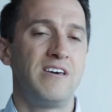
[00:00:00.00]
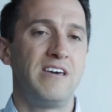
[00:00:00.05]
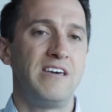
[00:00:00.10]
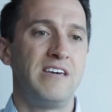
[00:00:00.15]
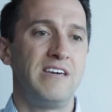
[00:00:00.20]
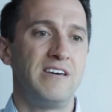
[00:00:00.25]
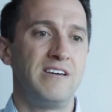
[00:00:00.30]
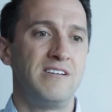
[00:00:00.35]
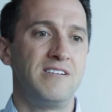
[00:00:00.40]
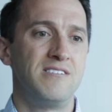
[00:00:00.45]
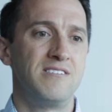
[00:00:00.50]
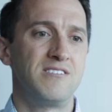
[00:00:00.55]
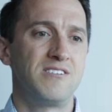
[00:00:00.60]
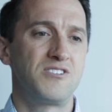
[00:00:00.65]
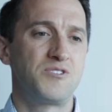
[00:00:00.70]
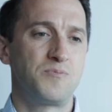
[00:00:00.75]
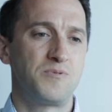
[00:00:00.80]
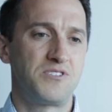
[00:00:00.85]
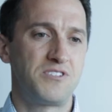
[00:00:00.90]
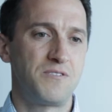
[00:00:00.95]
And
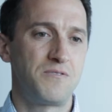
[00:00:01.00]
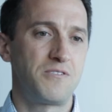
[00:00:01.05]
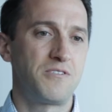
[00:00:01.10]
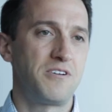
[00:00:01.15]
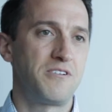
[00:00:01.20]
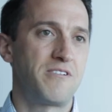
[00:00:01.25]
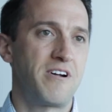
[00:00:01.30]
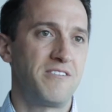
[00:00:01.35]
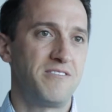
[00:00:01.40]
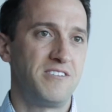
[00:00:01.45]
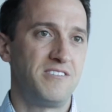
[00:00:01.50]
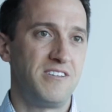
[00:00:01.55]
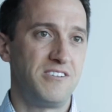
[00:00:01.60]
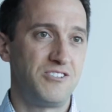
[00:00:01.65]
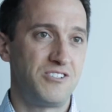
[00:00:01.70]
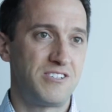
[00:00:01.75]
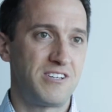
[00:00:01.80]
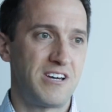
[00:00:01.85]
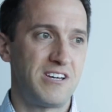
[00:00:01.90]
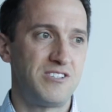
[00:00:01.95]
specifically around the
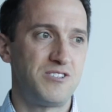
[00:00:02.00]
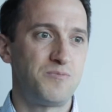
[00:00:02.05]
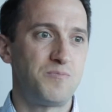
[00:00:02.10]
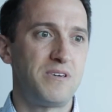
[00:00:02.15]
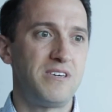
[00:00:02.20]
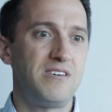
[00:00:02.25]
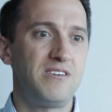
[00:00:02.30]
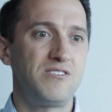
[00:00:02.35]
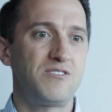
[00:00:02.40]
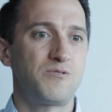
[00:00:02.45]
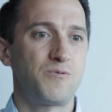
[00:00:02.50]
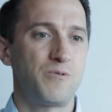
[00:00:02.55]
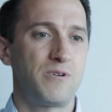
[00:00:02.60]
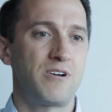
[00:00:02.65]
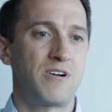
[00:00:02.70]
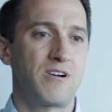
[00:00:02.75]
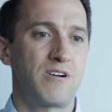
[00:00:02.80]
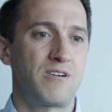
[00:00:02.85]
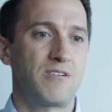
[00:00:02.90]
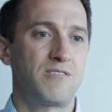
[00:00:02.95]
digitized piece, we
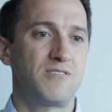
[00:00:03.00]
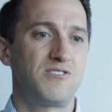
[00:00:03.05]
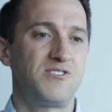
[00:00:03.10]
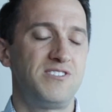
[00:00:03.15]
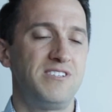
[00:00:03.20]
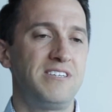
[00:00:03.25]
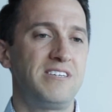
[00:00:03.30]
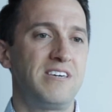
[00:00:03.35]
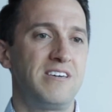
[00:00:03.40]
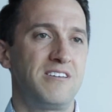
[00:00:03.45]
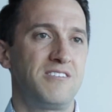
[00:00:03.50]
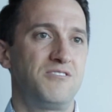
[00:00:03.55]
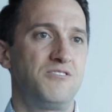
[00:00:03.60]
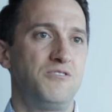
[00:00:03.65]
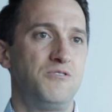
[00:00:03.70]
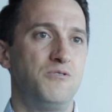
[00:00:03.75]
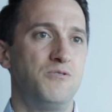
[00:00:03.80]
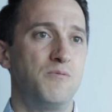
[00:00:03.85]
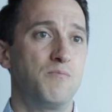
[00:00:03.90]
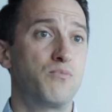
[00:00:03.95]
are seeking
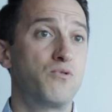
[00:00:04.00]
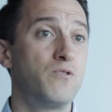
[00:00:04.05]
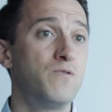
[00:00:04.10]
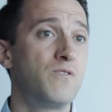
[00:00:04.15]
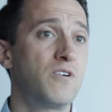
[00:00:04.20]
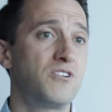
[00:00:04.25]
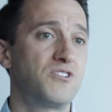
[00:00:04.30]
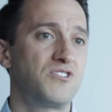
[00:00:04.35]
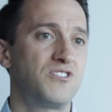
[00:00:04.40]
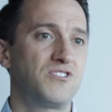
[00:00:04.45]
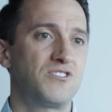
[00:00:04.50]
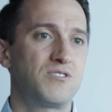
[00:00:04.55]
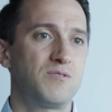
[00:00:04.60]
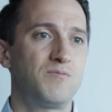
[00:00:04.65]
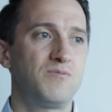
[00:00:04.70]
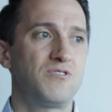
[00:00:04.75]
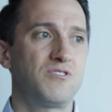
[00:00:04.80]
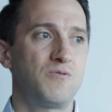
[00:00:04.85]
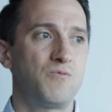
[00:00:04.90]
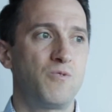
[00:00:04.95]
to improve our
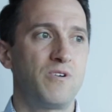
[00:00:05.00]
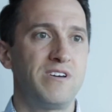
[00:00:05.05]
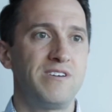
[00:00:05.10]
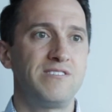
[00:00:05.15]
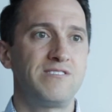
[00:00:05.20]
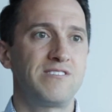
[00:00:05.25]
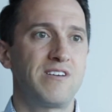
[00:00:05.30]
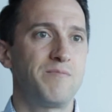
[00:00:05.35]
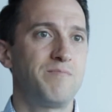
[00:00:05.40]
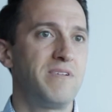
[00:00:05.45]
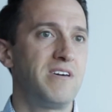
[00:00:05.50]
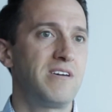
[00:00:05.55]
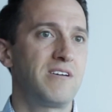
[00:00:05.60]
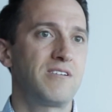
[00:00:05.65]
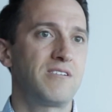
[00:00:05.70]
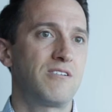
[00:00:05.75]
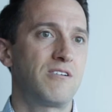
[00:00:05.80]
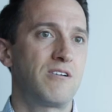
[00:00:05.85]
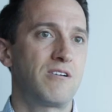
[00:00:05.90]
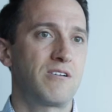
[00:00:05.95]
systems in ways that make
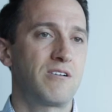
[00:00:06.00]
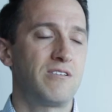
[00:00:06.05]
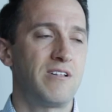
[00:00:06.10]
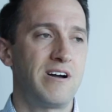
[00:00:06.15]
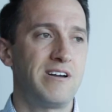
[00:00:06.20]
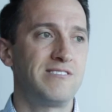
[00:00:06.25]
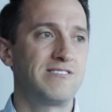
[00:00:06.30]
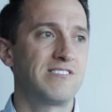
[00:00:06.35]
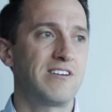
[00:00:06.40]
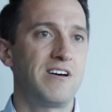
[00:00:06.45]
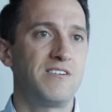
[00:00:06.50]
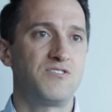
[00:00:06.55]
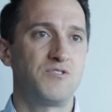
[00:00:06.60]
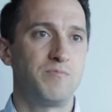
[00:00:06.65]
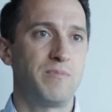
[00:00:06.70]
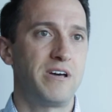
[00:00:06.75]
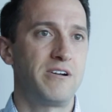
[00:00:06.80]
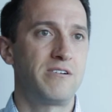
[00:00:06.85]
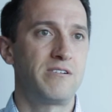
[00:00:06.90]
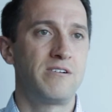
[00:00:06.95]
our clients' lives
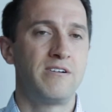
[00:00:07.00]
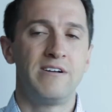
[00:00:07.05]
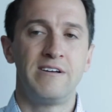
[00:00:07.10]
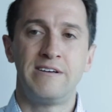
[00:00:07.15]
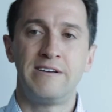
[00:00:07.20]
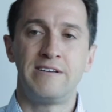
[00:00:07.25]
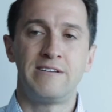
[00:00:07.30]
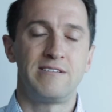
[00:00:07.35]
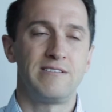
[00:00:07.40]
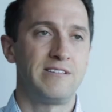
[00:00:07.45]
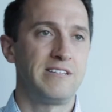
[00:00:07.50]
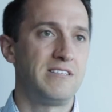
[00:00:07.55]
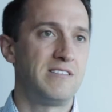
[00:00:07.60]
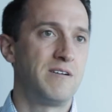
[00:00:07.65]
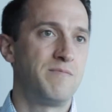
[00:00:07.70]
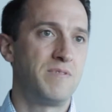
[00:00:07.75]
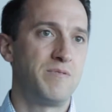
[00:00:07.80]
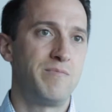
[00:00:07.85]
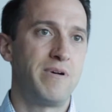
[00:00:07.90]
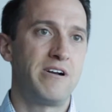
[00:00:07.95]
better lead
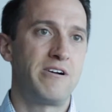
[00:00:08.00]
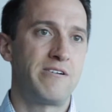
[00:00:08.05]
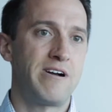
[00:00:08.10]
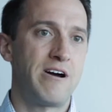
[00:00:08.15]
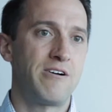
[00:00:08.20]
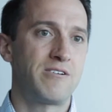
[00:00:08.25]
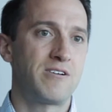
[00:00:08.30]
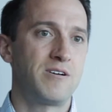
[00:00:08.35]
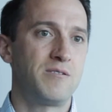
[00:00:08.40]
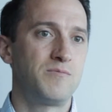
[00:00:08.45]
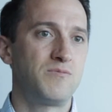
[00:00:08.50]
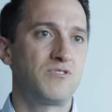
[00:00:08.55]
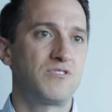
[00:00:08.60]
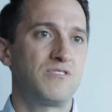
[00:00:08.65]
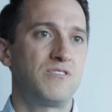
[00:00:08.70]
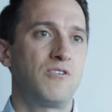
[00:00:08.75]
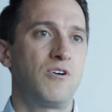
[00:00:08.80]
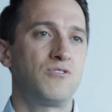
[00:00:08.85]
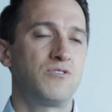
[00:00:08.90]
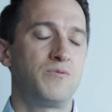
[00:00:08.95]
them to better outcomes,
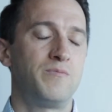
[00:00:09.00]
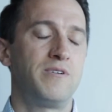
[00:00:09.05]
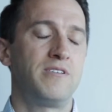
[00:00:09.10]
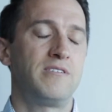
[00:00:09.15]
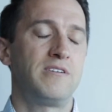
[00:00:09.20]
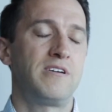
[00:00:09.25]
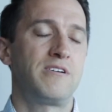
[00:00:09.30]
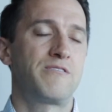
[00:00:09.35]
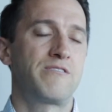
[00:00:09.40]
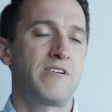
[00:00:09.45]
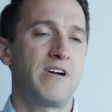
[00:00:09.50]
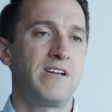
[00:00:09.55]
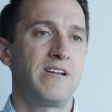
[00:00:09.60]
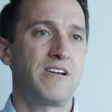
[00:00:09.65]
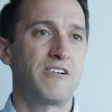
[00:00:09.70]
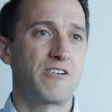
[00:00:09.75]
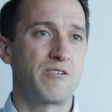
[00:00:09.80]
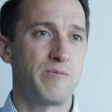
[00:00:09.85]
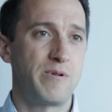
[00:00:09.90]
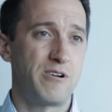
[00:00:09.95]
and ultimately create
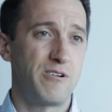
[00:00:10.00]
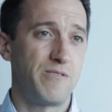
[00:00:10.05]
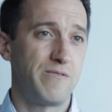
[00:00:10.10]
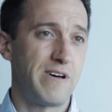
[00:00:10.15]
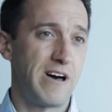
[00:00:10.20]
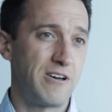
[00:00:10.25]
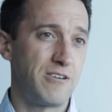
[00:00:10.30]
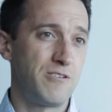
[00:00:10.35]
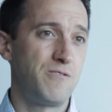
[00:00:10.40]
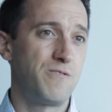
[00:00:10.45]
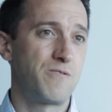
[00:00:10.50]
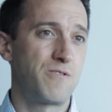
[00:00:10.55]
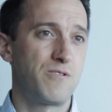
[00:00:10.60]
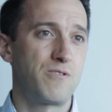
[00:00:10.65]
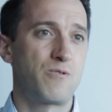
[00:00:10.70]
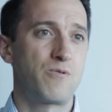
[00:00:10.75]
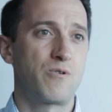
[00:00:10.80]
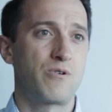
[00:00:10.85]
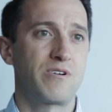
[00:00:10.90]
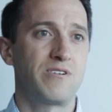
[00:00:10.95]
incremental value for
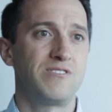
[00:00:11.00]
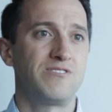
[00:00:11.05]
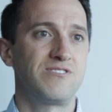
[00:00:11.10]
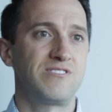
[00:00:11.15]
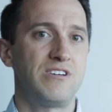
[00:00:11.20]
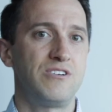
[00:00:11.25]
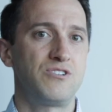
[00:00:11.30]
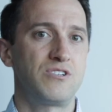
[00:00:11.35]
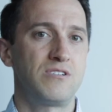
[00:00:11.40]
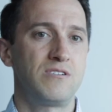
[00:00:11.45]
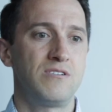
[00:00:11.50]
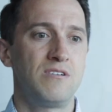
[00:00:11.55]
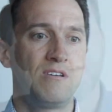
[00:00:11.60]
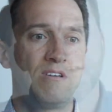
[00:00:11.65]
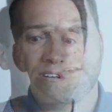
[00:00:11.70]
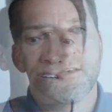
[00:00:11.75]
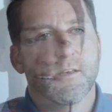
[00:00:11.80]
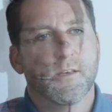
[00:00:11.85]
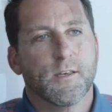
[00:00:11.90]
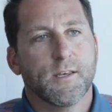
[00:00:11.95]
their organization.
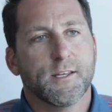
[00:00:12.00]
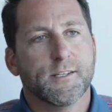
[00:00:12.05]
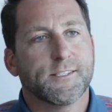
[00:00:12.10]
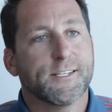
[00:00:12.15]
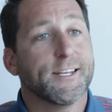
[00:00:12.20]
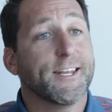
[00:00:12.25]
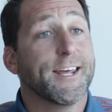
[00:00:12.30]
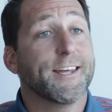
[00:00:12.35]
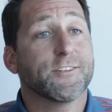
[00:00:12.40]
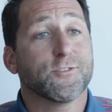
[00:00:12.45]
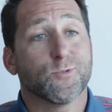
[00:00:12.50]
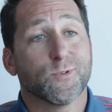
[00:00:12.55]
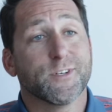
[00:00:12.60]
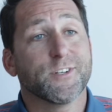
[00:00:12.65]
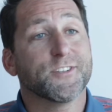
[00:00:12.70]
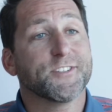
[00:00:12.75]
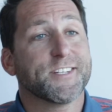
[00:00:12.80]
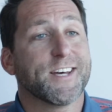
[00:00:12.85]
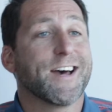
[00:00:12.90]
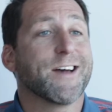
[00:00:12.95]
In today's
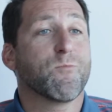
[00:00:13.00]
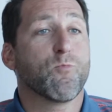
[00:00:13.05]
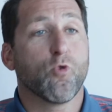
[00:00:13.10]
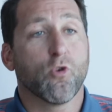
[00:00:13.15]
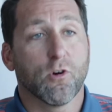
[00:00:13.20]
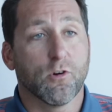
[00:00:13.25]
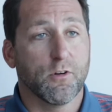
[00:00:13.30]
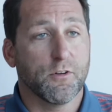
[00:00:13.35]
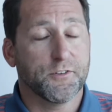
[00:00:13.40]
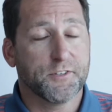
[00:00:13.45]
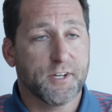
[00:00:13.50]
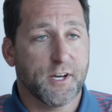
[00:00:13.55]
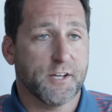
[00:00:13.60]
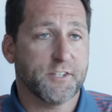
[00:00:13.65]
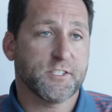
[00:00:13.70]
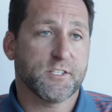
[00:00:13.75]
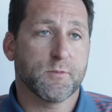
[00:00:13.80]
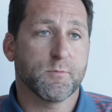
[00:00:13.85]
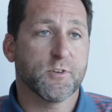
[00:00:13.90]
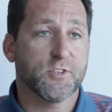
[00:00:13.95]
real time world,
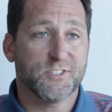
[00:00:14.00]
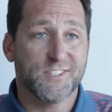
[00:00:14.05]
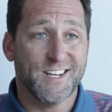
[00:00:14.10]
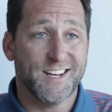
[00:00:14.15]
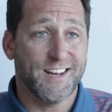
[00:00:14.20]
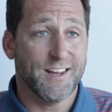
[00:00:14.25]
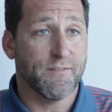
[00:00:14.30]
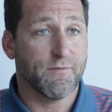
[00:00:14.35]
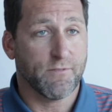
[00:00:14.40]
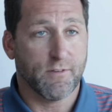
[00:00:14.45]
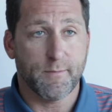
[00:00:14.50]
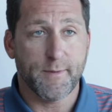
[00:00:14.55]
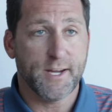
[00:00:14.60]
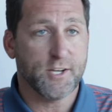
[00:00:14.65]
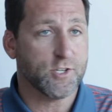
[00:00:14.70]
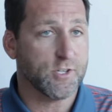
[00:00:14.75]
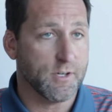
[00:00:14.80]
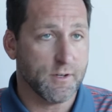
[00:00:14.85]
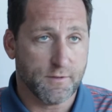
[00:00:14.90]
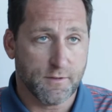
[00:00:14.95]
customers need
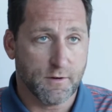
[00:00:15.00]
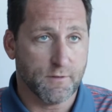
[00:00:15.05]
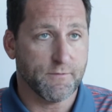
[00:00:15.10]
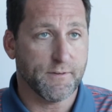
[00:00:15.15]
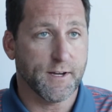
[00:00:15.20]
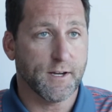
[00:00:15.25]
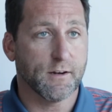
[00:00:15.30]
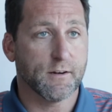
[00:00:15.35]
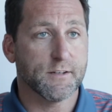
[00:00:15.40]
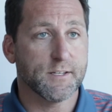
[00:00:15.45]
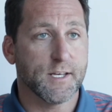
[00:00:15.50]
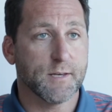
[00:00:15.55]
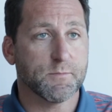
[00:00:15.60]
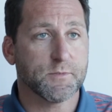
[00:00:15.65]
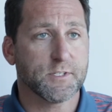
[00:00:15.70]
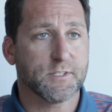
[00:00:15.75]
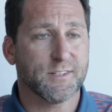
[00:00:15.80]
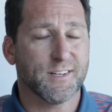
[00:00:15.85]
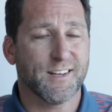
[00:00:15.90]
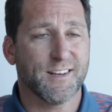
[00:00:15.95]
information at their
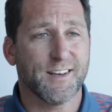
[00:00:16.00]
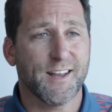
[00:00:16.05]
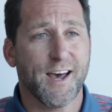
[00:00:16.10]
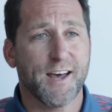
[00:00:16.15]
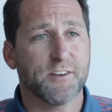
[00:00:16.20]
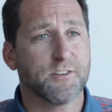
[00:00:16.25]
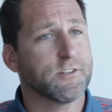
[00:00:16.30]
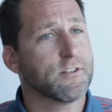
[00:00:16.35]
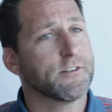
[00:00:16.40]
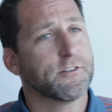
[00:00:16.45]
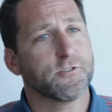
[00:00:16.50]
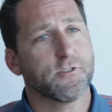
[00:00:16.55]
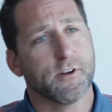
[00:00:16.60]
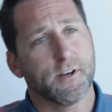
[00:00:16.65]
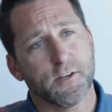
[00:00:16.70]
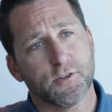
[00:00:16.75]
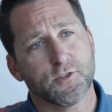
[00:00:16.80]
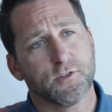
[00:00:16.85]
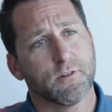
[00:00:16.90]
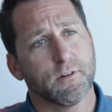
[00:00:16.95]
fingertips, and not the
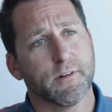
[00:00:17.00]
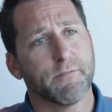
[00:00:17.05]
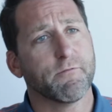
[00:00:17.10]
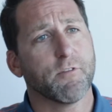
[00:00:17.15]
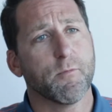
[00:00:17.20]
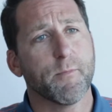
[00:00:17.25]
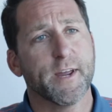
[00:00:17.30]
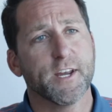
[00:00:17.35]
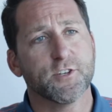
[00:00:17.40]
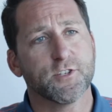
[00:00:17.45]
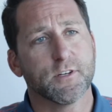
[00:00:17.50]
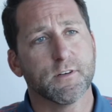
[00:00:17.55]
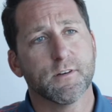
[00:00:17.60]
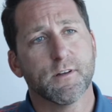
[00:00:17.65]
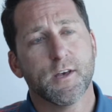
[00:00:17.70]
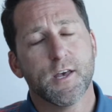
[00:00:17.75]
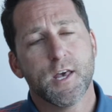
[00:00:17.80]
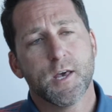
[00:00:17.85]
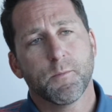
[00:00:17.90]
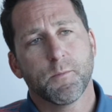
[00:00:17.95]
traditional
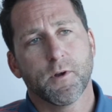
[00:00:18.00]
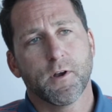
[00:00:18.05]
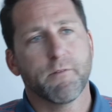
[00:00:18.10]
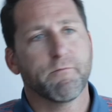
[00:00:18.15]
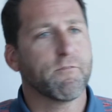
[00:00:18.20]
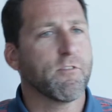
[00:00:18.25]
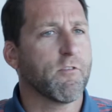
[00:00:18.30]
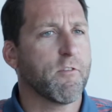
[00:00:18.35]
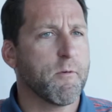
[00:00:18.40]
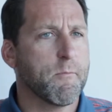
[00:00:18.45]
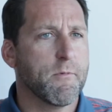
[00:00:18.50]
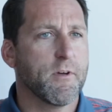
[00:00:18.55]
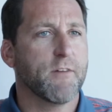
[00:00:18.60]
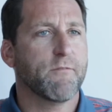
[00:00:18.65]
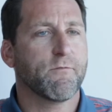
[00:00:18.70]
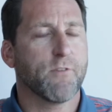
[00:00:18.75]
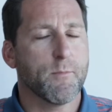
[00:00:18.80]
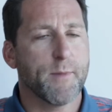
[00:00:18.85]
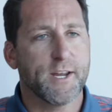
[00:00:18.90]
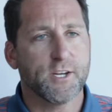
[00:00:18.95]
information, but inf-
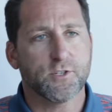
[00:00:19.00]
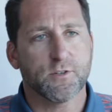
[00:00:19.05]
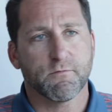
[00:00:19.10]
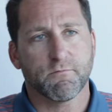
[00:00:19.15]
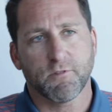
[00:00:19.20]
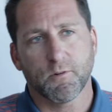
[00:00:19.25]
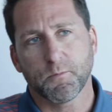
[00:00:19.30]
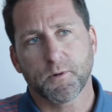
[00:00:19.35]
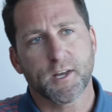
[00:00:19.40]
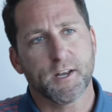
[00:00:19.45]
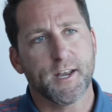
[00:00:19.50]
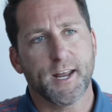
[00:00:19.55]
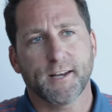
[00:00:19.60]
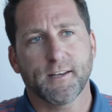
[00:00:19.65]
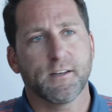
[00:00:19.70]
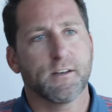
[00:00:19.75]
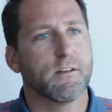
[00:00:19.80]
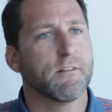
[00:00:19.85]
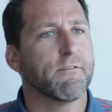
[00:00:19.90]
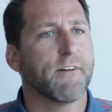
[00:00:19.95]
information from
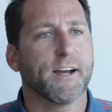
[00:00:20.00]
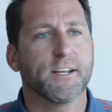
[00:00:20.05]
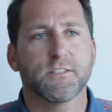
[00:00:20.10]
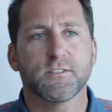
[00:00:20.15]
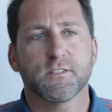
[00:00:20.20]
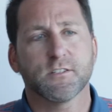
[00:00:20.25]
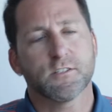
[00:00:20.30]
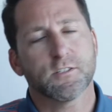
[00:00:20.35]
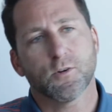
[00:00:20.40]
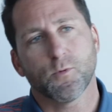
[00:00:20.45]
connected devices.